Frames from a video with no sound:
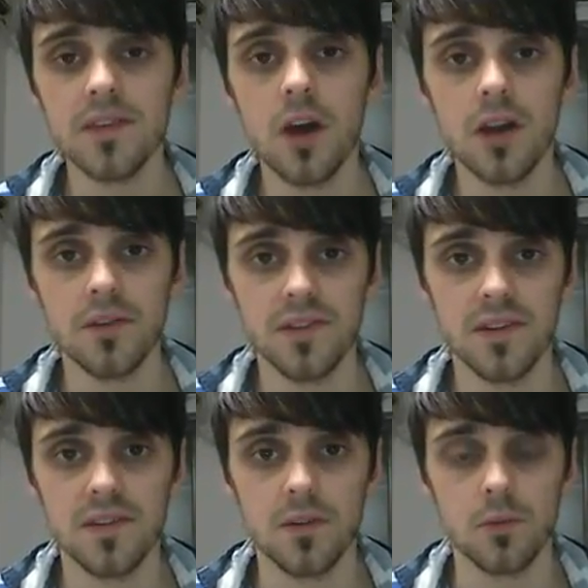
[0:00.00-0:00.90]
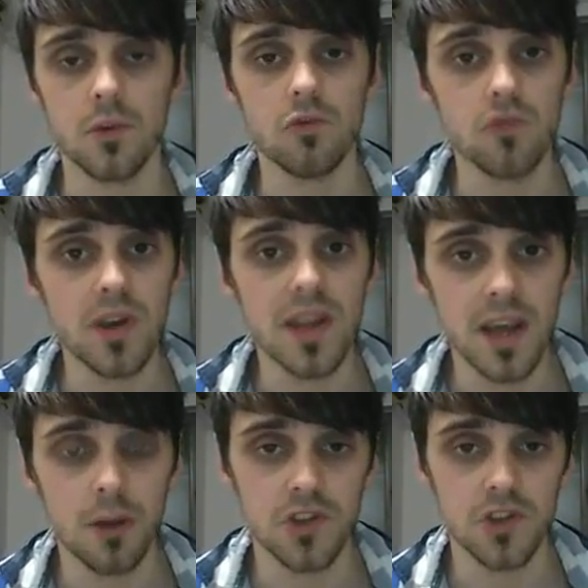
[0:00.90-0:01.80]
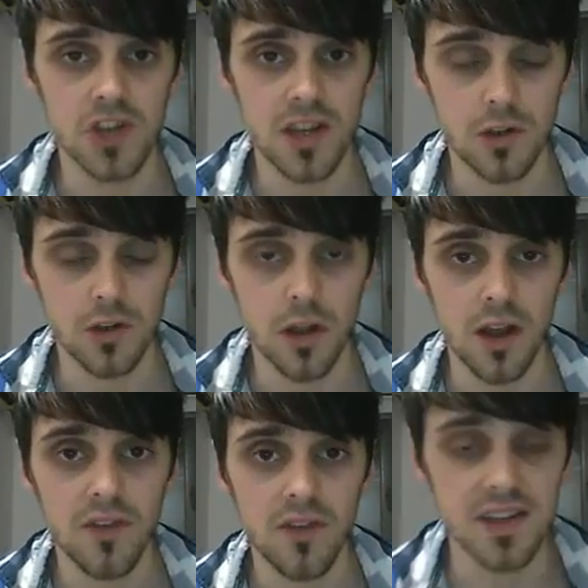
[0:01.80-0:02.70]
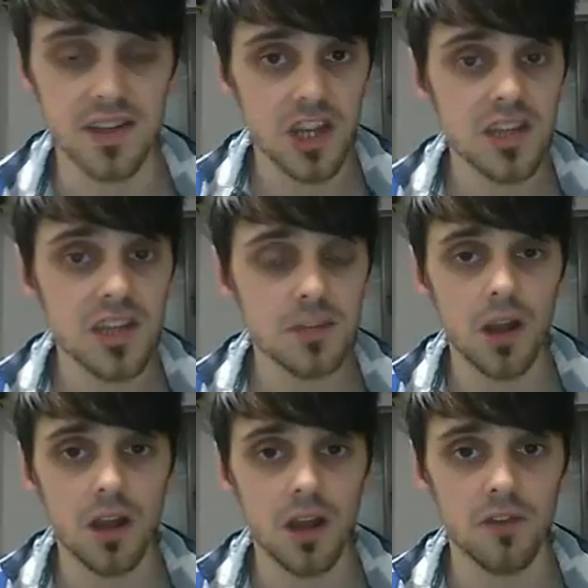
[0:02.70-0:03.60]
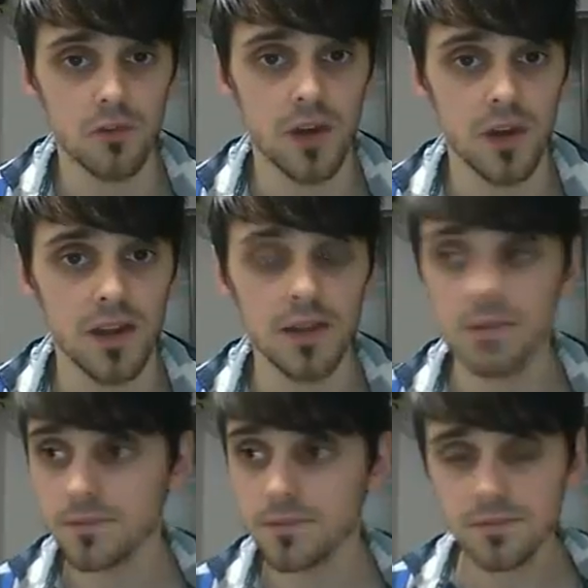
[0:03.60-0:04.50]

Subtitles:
kind of system can really help you change your life. it's changing my life already.